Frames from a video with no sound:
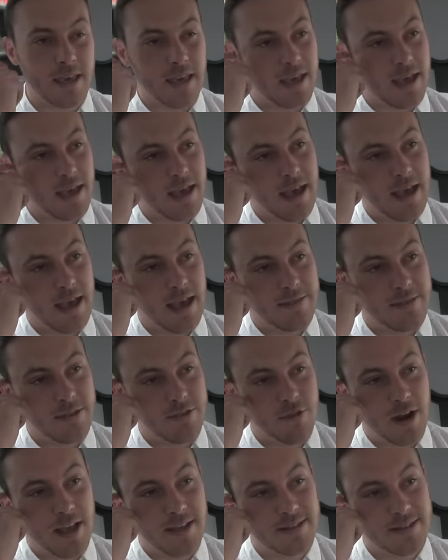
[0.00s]
and
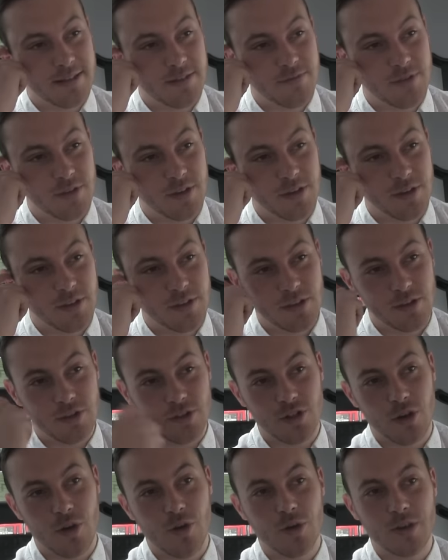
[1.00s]
the rest of the
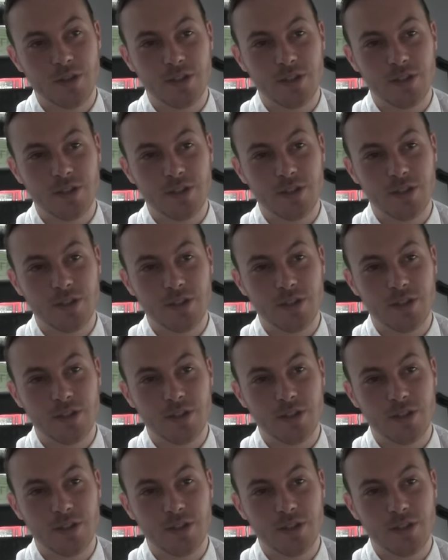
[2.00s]
show